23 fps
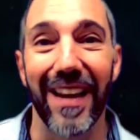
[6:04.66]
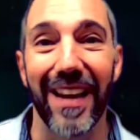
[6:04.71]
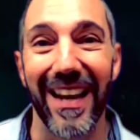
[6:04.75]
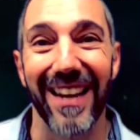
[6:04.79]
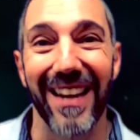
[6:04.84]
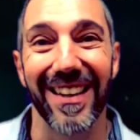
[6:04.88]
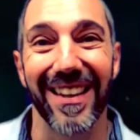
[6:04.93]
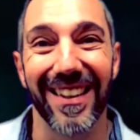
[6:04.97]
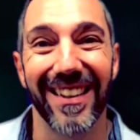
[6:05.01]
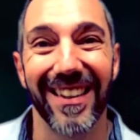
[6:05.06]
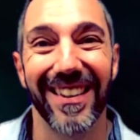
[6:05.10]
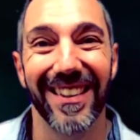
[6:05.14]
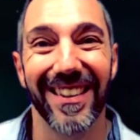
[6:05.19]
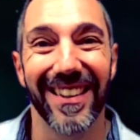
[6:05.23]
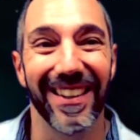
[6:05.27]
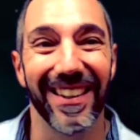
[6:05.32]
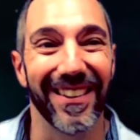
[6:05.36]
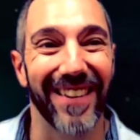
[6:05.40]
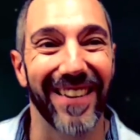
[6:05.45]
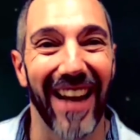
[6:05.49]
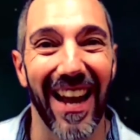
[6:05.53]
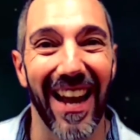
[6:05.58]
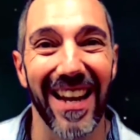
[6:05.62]
land.
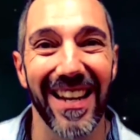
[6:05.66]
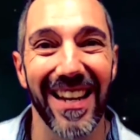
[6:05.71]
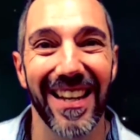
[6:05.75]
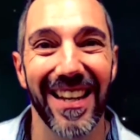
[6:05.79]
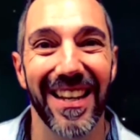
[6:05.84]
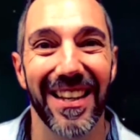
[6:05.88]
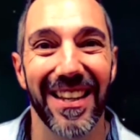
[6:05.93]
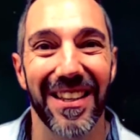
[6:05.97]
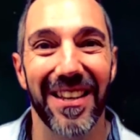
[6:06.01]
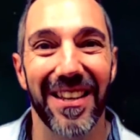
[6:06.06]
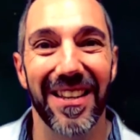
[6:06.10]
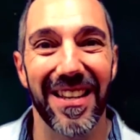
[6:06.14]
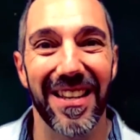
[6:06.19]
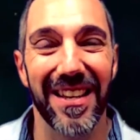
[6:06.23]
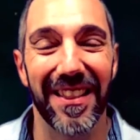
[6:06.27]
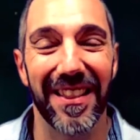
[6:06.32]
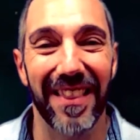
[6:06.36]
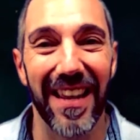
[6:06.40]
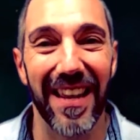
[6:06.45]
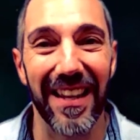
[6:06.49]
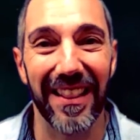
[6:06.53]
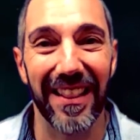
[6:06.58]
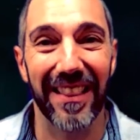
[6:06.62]
Okay? You, you
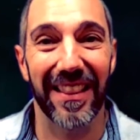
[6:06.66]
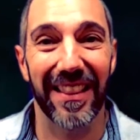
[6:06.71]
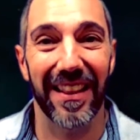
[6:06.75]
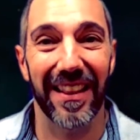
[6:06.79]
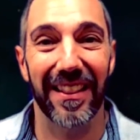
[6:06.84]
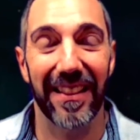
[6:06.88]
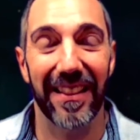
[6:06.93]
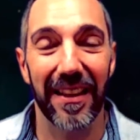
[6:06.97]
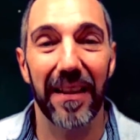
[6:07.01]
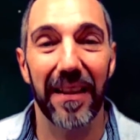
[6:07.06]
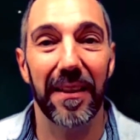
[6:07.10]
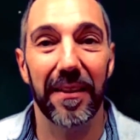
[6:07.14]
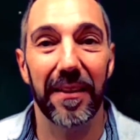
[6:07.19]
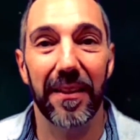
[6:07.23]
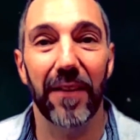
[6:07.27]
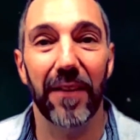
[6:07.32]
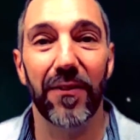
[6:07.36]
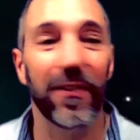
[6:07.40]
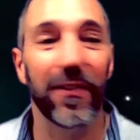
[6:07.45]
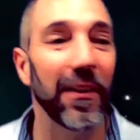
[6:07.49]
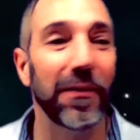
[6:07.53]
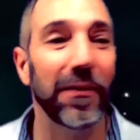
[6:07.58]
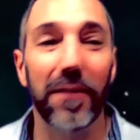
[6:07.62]
think the
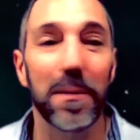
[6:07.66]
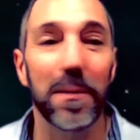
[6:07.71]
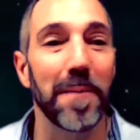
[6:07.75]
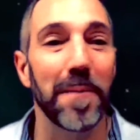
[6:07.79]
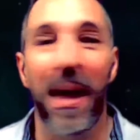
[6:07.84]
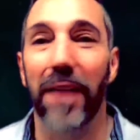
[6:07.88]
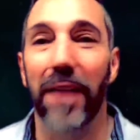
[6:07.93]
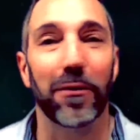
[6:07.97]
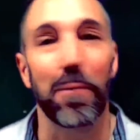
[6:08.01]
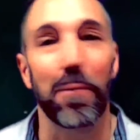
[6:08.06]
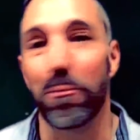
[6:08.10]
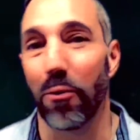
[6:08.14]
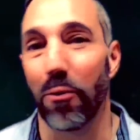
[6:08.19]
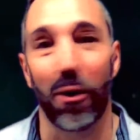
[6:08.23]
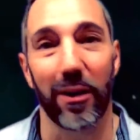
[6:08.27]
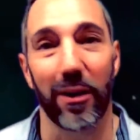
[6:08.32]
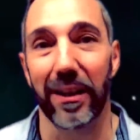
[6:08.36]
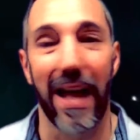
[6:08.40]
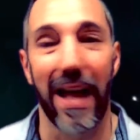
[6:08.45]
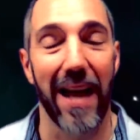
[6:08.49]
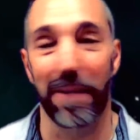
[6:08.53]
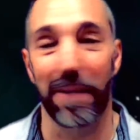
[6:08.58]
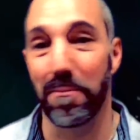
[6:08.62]
system hasn't brought a
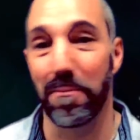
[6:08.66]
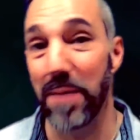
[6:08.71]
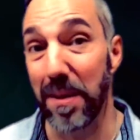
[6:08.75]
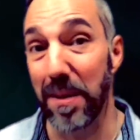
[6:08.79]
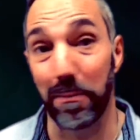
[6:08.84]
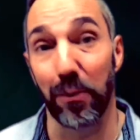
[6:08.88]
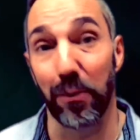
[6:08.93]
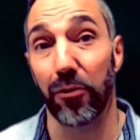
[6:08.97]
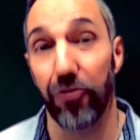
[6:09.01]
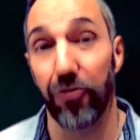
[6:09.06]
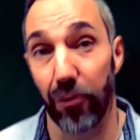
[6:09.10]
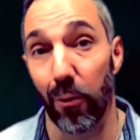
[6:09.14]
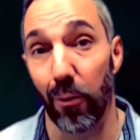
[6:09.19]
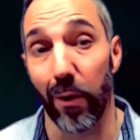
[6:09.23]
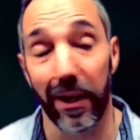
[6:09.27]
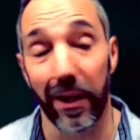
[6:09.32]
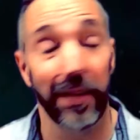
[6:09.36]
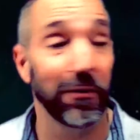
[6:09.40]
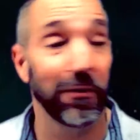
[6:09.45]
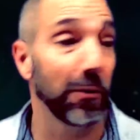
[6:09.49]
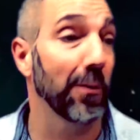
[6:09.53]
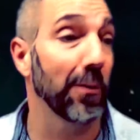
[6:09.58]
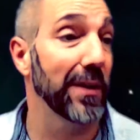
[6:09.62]
lot of people
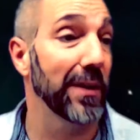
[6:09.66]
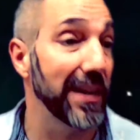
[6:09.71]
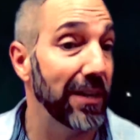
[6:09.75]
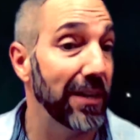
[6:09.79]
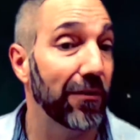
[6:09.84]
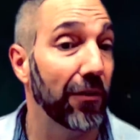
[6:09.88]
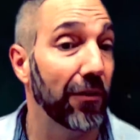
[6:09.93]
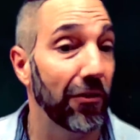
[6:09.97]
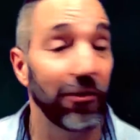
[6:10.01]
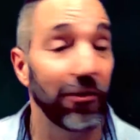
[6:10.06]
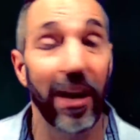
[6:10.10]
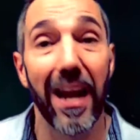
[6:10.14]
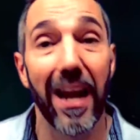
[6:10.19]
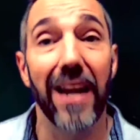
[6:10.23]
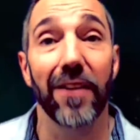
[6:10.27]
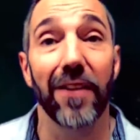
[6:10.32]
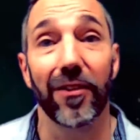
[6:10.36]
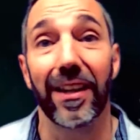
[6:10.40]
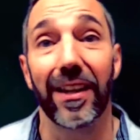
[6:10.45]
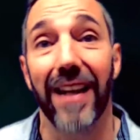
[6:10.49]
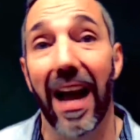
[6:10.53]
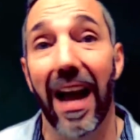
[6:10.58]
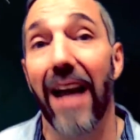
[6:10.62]
joy, so it needs to change,
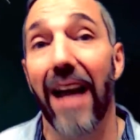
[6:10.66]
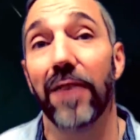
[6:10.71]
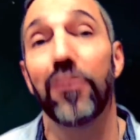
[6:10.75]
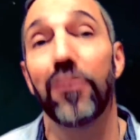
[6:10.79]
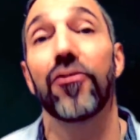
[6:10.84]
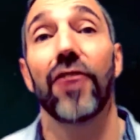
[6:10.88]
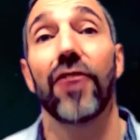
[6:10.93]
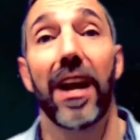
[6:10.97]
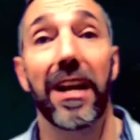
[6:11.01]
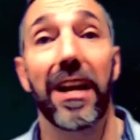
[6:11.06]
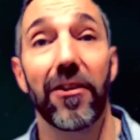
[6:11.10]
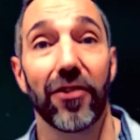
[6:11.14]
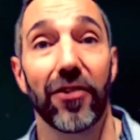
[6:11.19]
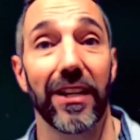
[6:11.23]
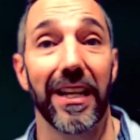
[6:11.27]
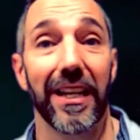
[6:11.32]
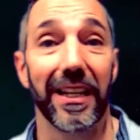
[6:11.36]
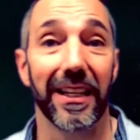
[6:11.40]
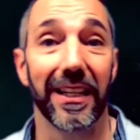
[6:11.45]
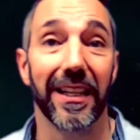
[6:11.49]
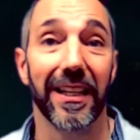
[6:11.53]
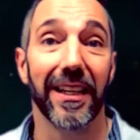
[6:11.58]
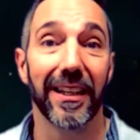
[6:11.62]
and God's changing it.
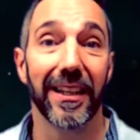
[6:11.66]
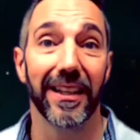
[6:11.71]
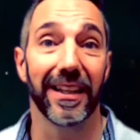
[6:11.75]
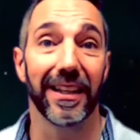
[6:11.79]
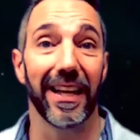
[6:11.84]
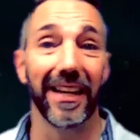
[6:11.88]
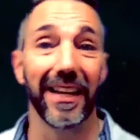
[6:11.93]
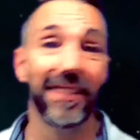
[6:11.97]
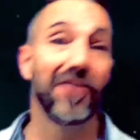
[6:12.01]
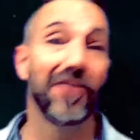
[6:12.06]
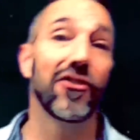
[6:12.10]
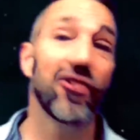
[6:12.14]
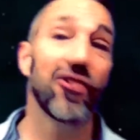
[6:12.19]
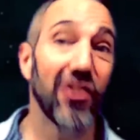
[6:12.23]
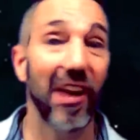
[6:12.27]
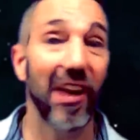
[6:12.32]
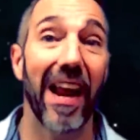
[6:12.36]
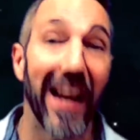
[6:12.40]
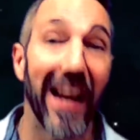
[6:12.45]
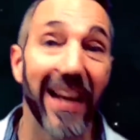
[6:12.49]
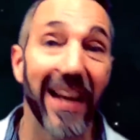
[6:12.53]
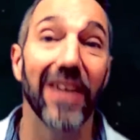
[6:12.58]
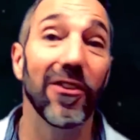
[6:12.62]
And
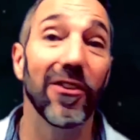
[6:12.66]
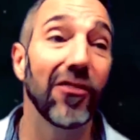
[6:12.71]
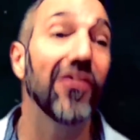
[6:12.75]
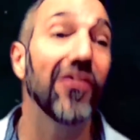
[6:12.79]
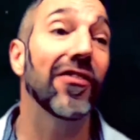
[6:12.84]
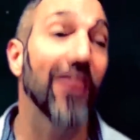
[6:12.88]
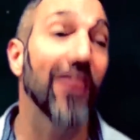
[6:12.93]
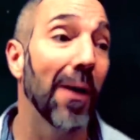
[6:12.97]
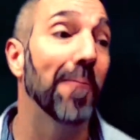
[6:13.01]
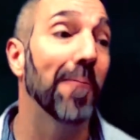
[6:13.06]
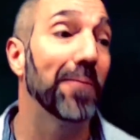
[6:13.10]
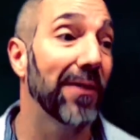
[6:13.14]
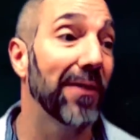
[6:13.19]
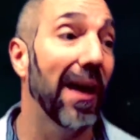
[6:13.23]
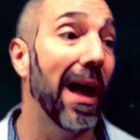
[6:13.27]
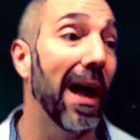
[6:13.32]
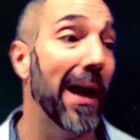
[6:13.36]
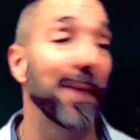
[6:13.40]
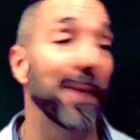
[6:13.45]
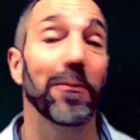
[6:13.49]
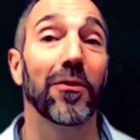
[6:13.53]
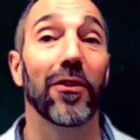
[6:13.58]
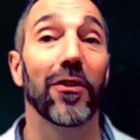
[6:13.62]
change
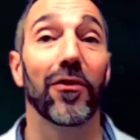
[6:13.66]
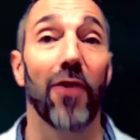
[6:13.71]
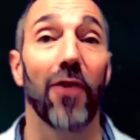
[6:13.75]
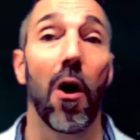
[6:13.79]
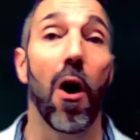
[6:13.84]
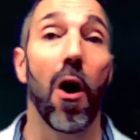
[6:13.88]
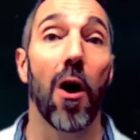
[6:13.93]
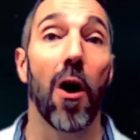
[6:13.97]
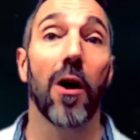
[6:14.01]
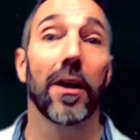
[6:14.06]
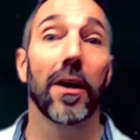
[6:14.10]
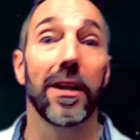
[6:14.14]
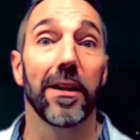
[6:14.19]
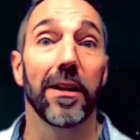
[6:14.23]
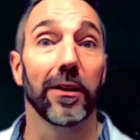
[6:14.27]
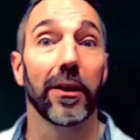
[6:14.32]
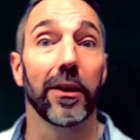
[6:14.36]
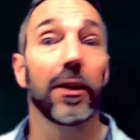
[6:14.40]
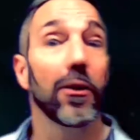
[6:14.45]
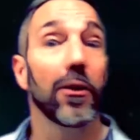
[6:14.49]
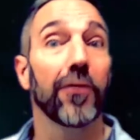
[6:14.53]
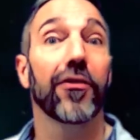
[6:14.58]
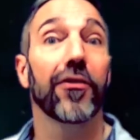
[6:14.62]
sometimes is hard and a
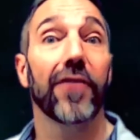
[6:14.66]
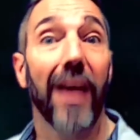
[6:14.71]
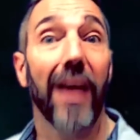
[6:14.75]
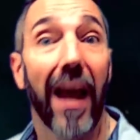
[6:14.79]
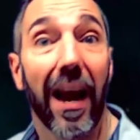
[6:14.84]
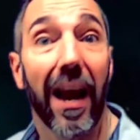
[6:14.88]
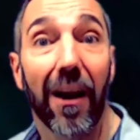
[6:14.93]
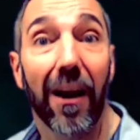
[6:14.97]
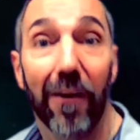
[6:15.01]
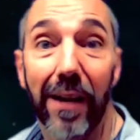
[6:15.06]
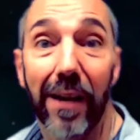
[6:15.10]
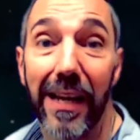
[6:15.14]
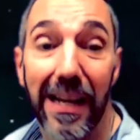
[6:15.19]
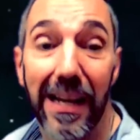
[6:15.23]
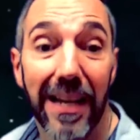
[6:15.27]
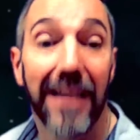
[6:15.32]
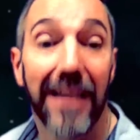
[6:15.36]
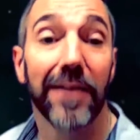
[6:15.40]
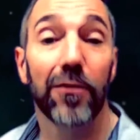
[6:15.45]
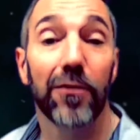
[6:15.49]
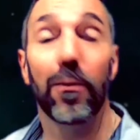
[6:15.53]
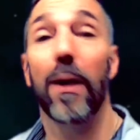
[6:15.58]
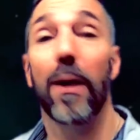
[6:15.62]
little scary.
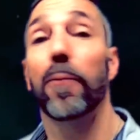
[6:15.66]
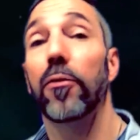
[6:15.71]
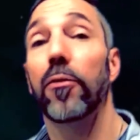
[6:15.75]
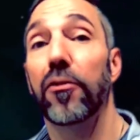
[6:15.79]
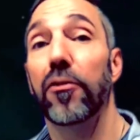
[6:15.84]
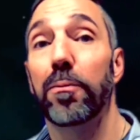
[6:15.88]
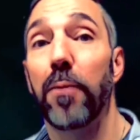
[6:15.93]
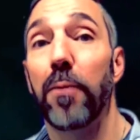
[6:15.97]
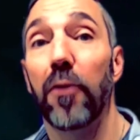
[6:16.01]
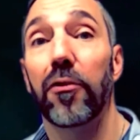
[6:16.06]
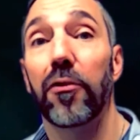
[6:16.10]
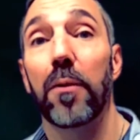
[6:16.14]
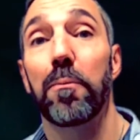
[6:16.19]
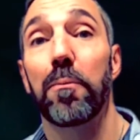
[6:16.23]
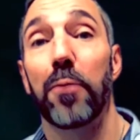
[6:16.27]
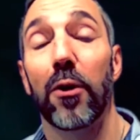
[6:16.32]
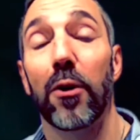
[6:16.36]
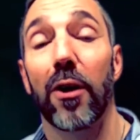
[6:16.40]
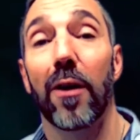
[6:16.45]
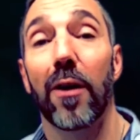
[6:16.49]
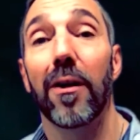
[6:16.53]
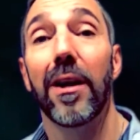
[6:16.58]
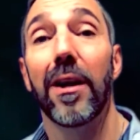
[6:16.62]
That's why we're supposed to
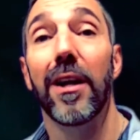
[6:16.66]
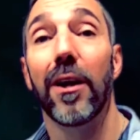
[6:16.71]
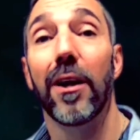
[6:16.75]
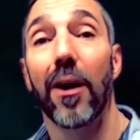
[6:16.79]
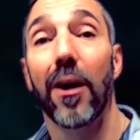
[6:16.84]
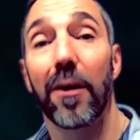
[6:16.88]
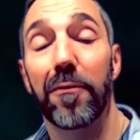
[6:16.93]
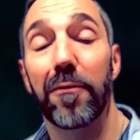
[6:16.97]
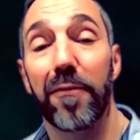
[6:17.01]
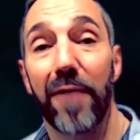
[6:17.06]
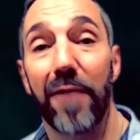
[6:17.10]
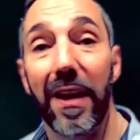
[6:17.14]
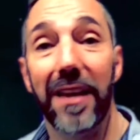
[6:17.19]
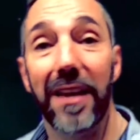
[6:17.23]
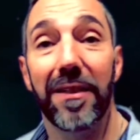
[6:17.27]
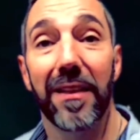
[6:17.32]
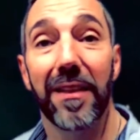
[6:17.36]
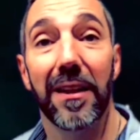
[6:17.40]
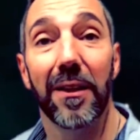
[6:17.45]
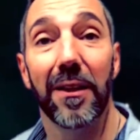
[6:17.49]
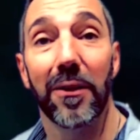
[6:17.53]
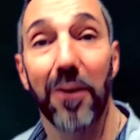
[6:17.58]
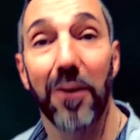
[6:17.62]
put our, our faith
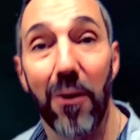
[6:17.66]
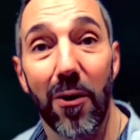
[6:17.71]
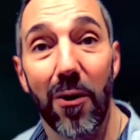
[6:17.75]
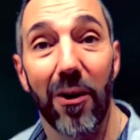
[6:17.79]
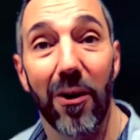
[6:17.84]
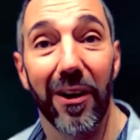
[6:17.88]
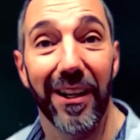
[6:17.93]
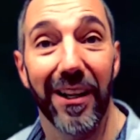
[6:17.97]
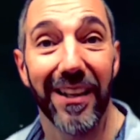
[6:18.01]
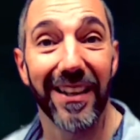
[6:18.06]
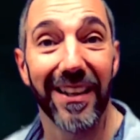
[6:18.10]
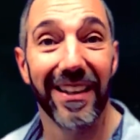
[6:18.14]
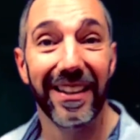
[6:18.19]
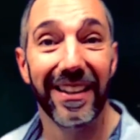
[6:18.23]
in the Lord